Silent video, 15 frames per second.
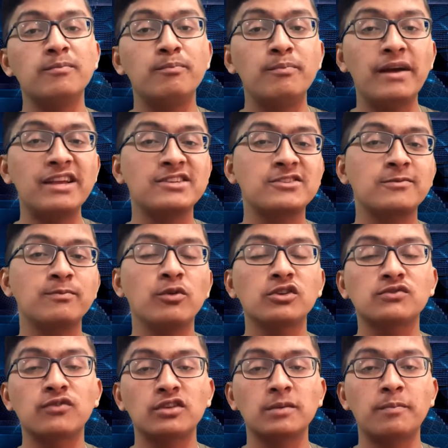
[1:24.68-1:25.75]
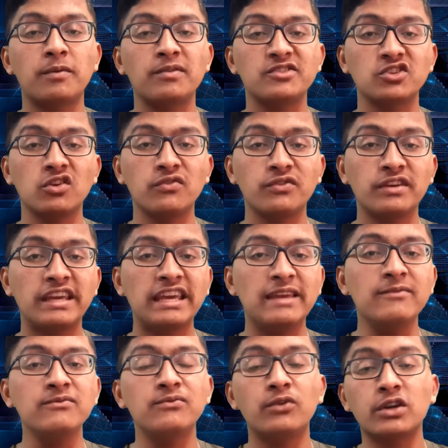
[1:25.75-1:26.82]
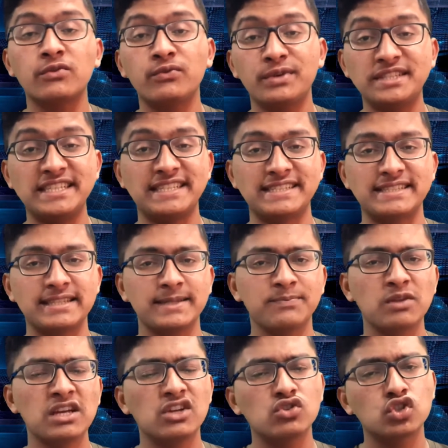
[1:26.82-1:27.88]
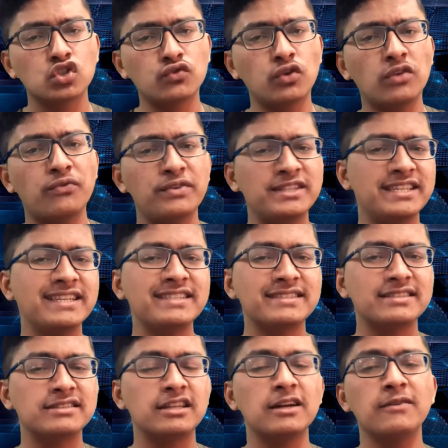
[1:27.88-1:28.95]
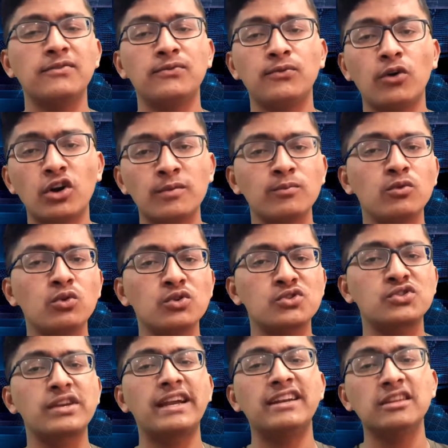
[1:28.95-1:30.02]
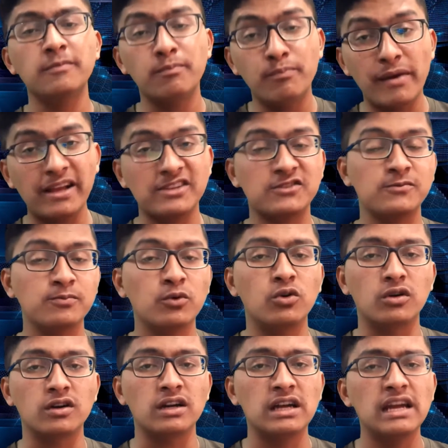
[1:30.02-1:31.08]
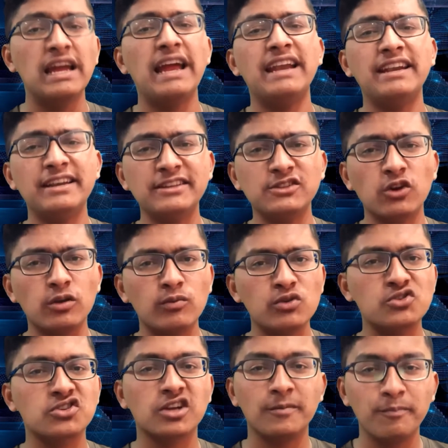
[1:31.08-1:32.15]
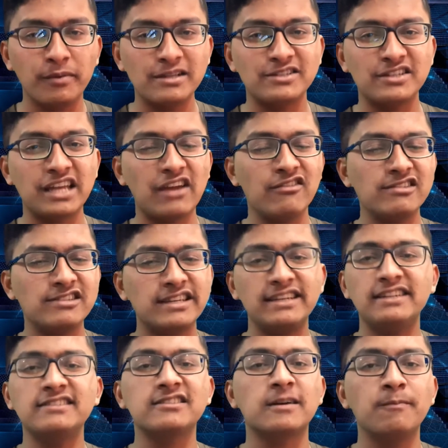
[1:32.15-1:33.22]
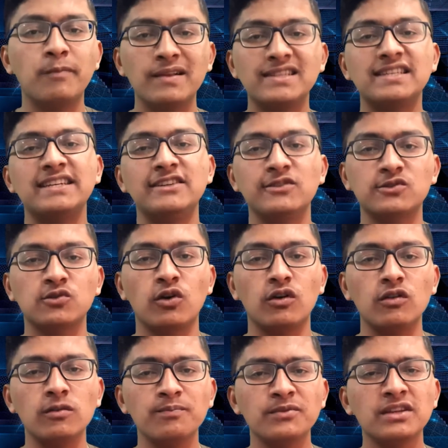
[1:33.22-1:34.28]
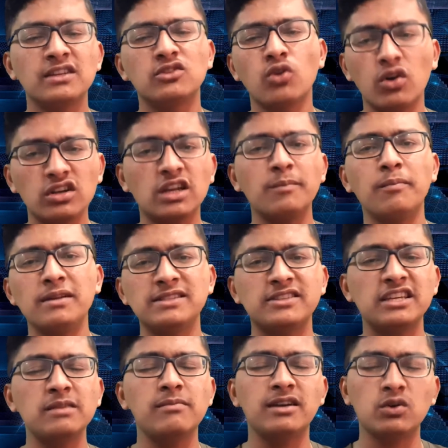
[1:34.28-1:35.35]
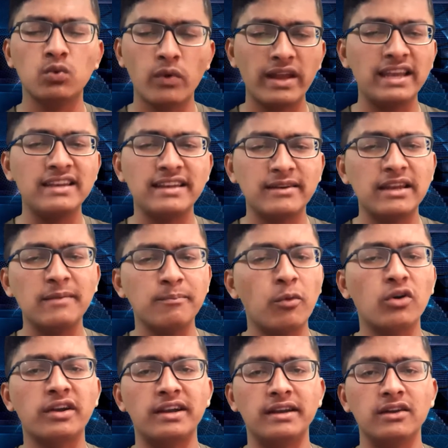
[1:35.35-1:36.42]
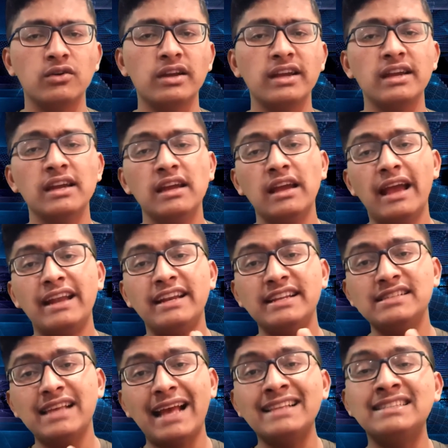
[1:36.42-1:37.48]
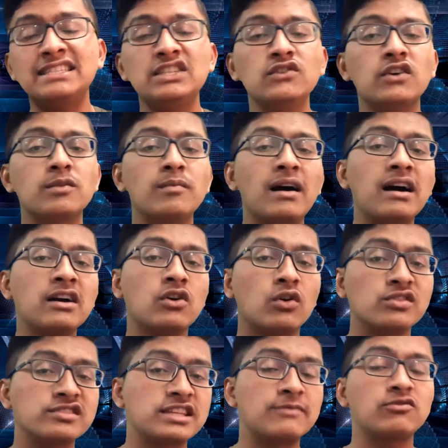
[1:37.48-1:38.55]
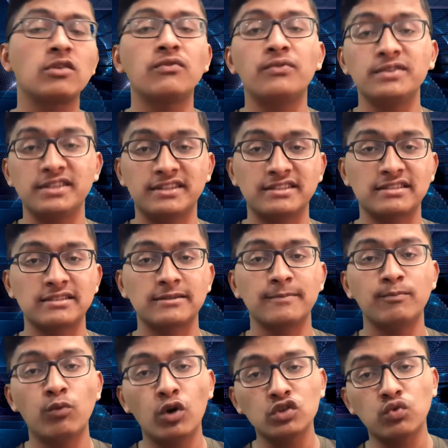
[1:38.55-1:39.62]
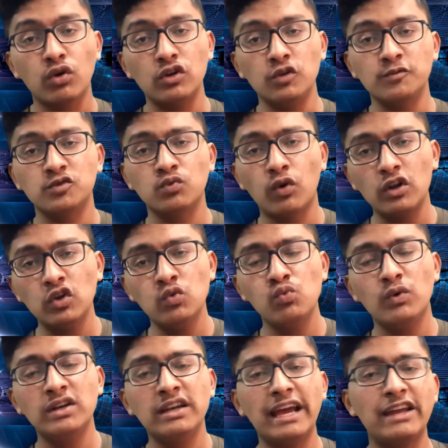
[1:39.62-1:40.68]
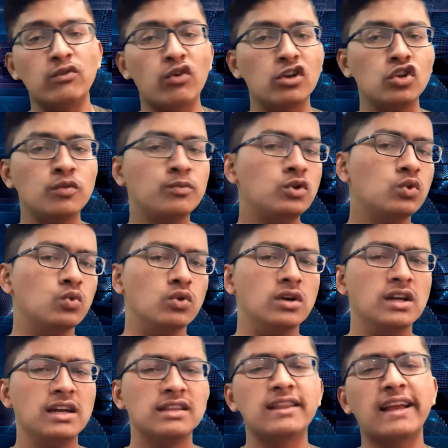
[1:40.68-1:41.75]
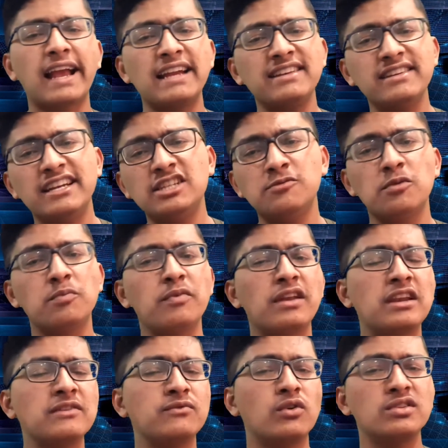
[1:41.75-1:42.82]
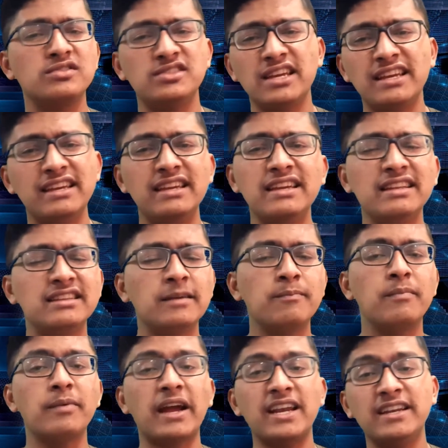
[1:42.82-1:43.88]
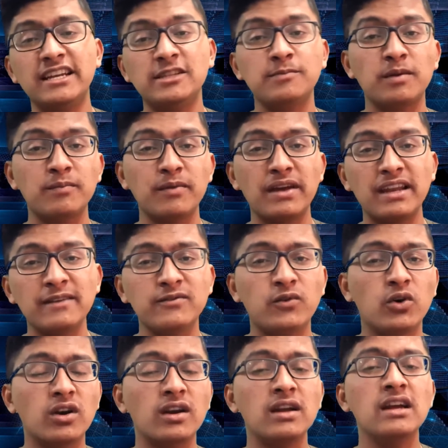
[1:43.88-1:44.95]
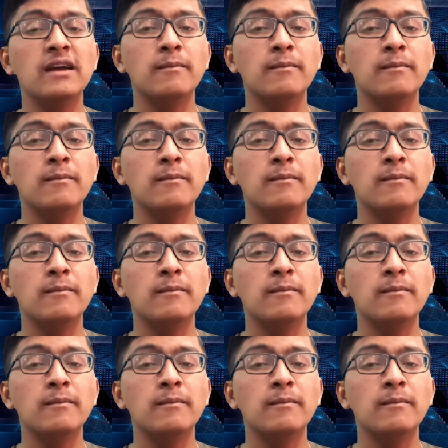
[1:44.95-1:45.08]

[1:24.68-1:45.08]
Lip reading: best books for the preparation of KEAM for physics. So for physics, the foremost and the best book, and it is almost compulsory, I will say it is compulsory to solve, not compulsory but very important, okay, and it is H.C. Verma Concept of Physics, both volumes, volume 1 and volume 2. The candidates preparing for JEE, the candidates preparing for